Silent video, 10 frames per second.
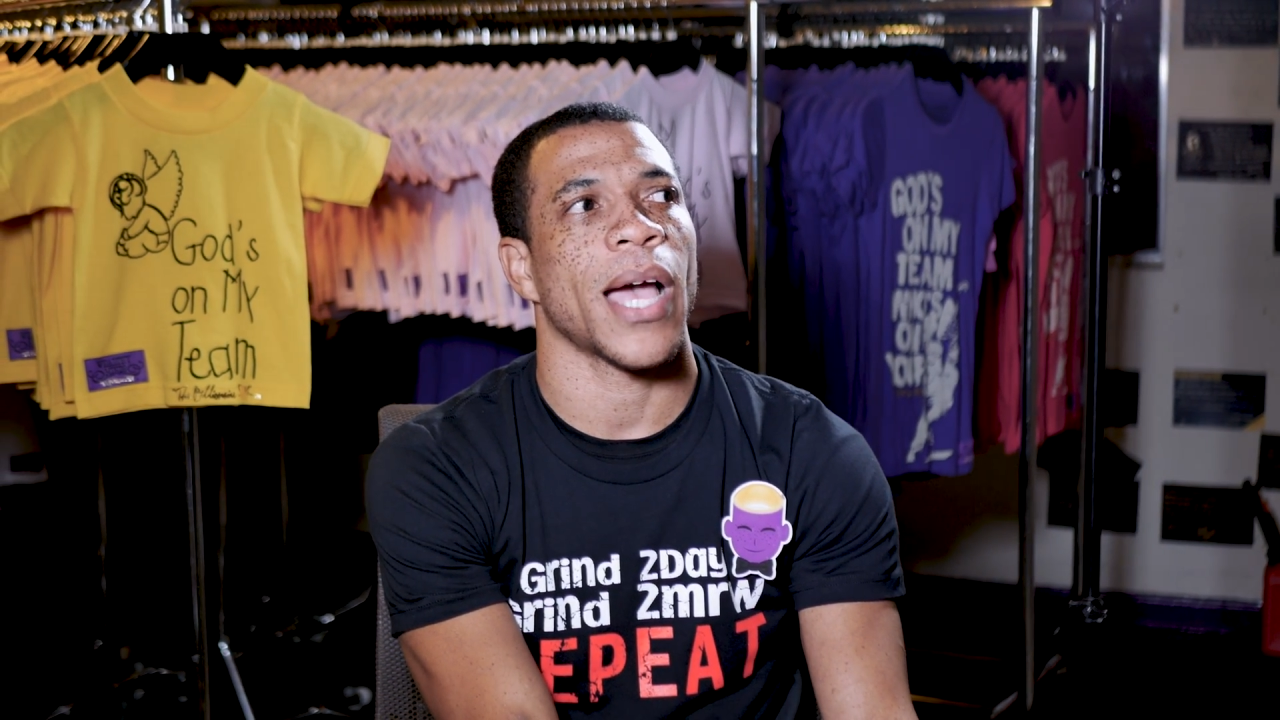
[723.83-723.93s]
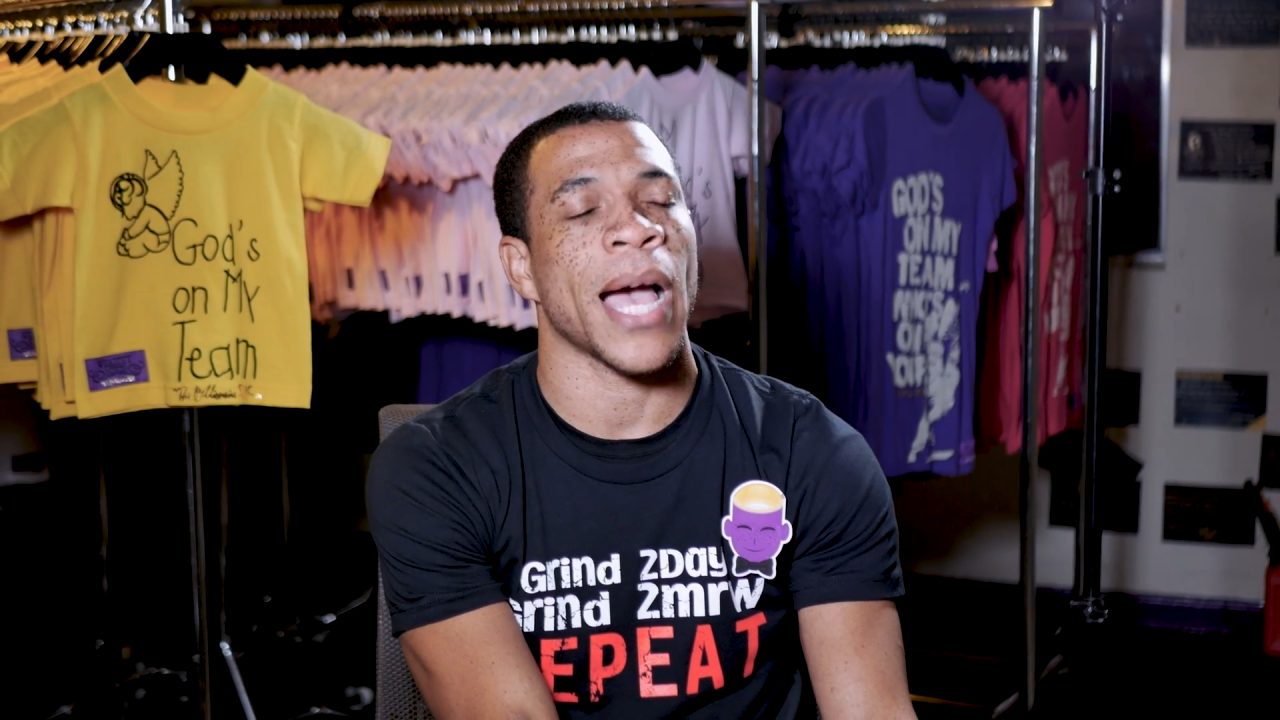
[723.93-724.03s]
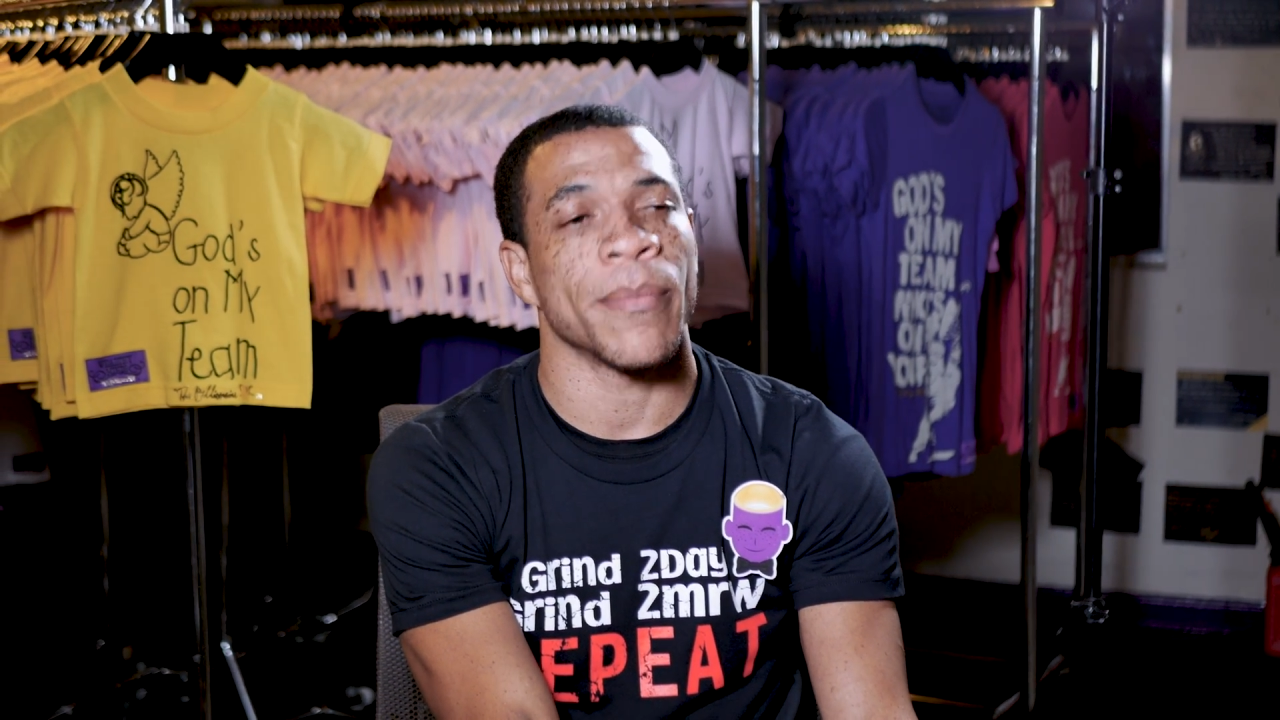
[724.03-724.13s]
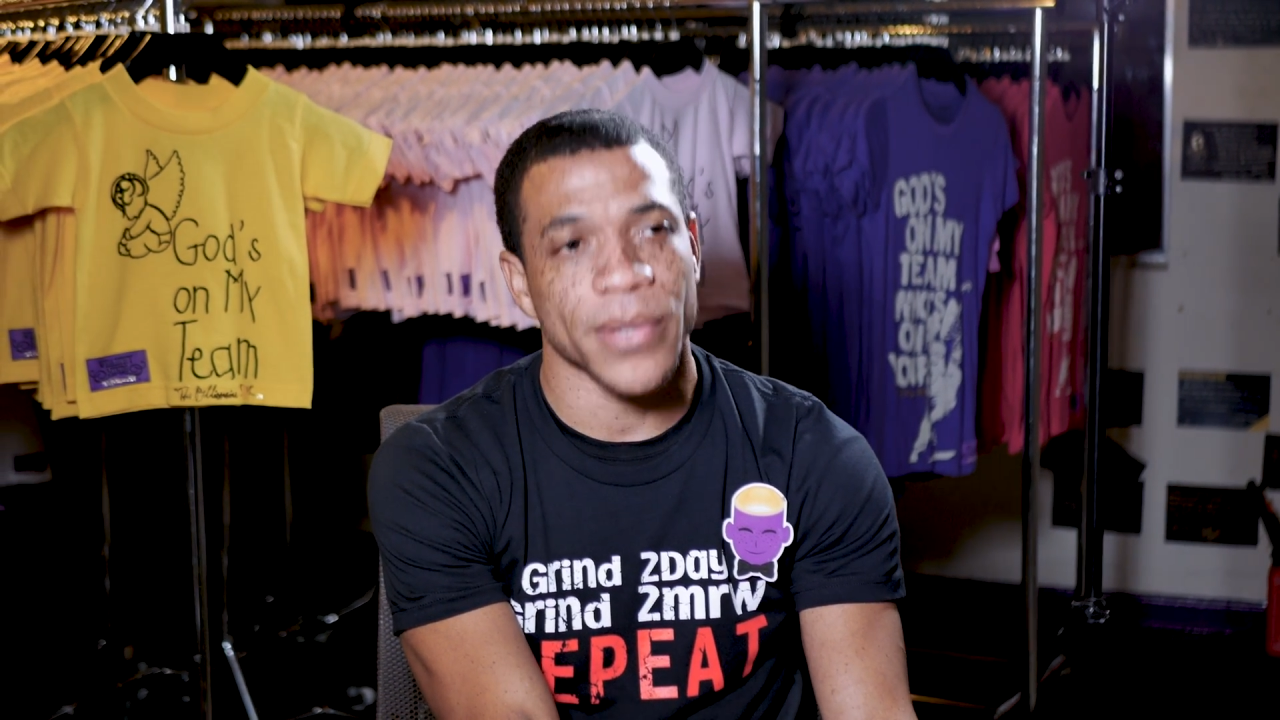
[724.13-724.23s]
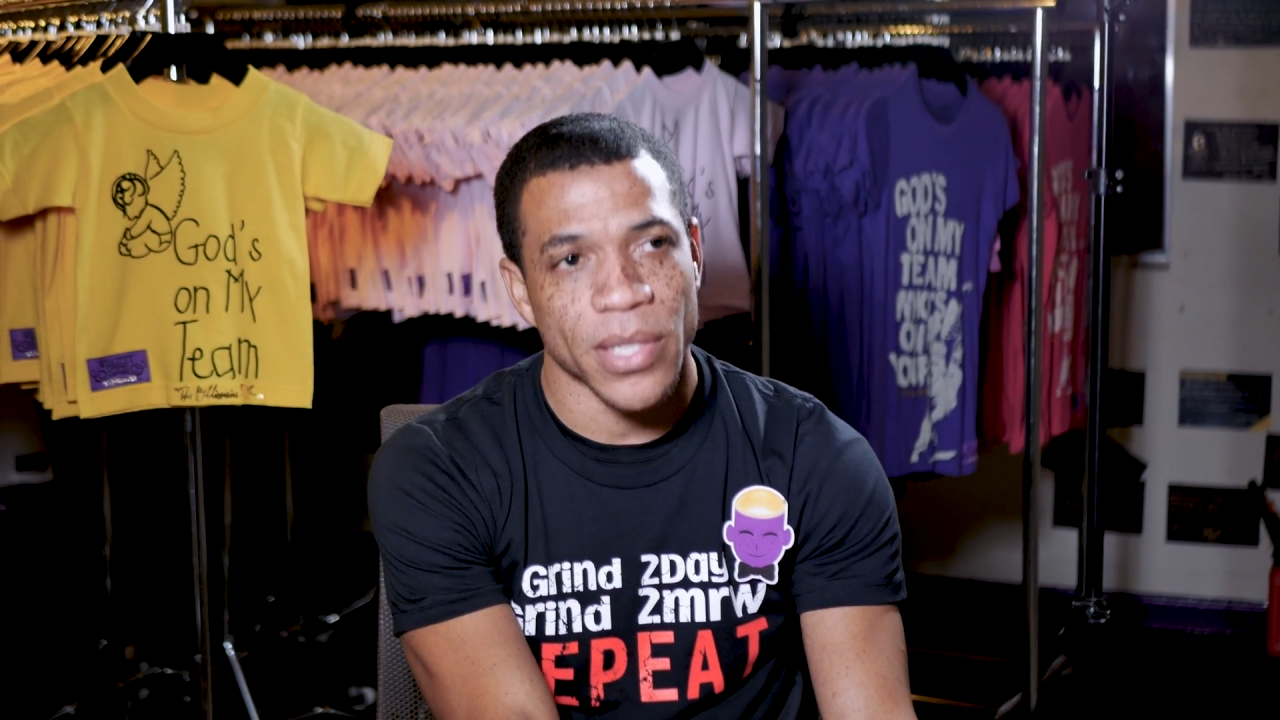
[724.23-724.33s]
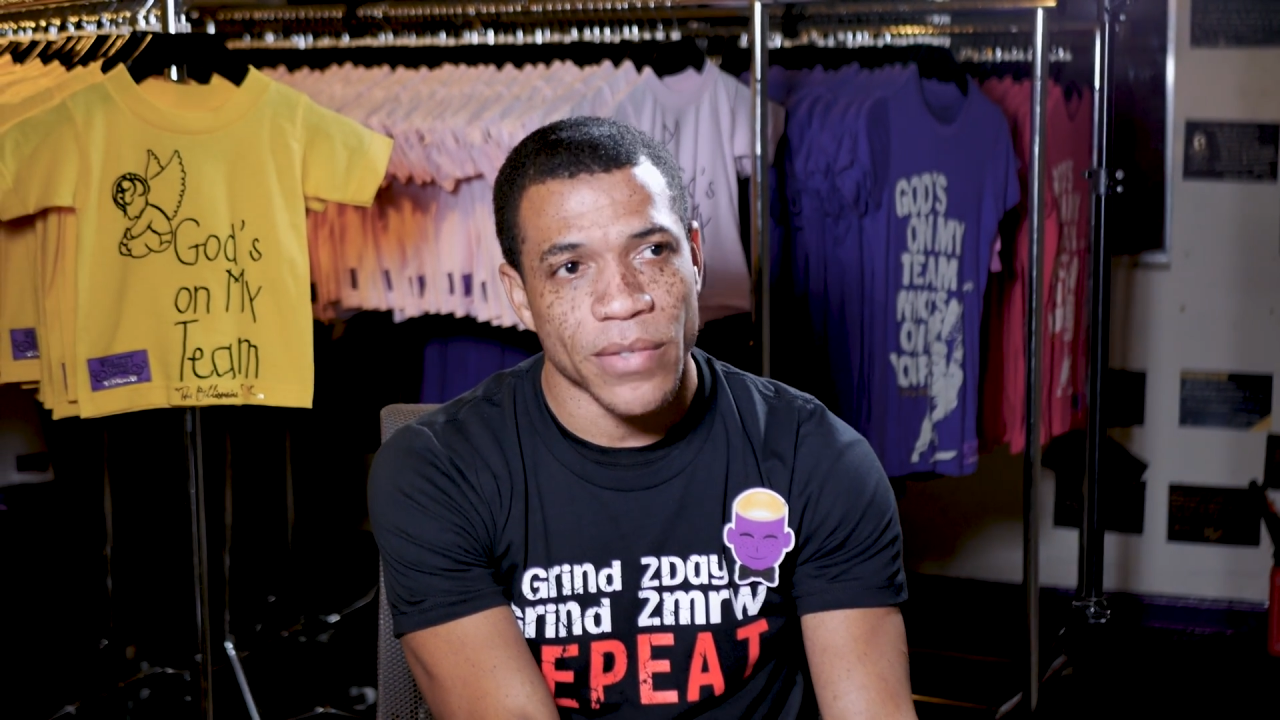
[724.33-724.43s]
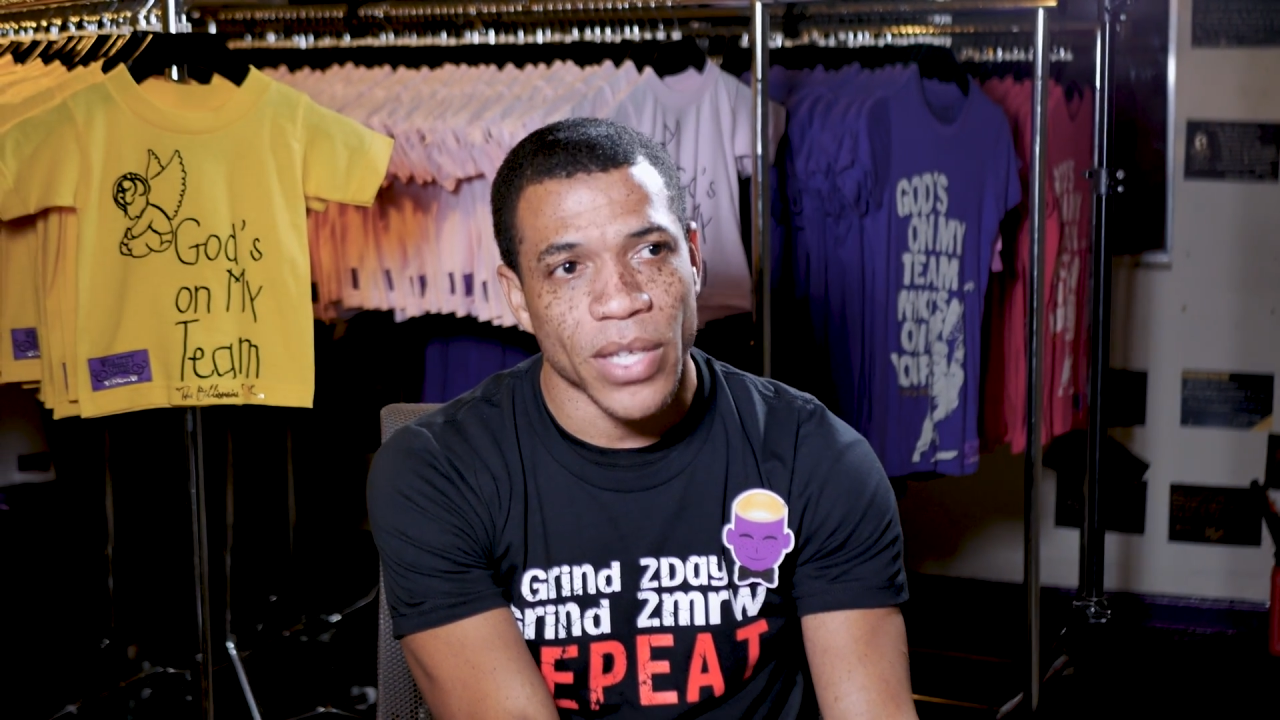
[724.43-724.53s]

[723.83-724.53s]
I believe